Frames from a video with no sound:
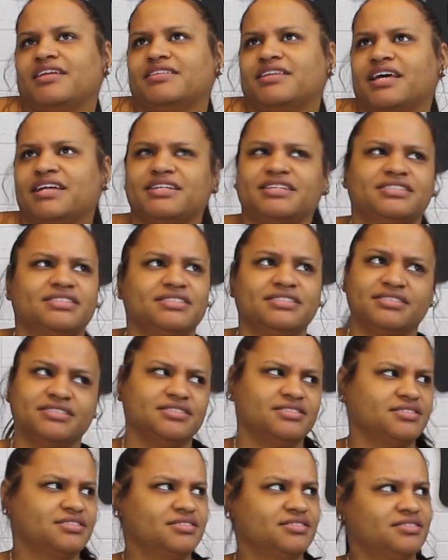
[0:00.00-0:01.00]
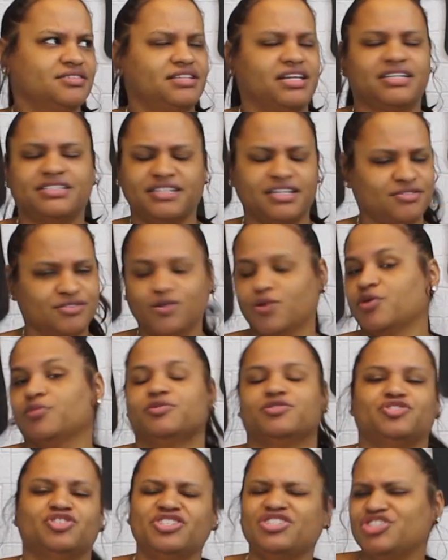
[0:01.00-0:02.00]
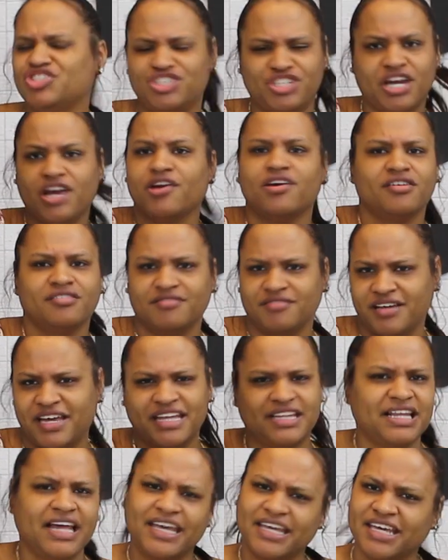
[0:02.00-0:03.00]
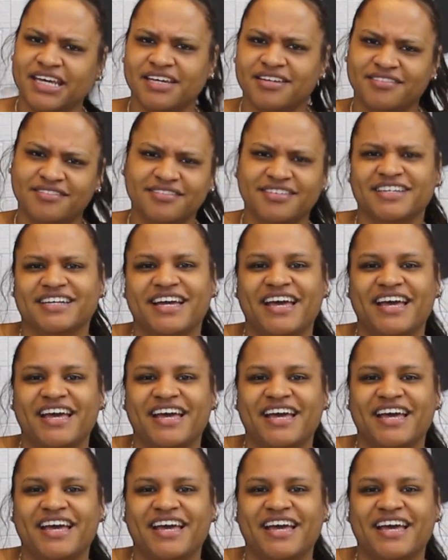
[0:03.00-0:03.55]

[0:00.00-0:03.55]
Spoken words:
That sounds horrible. Just share it and like it.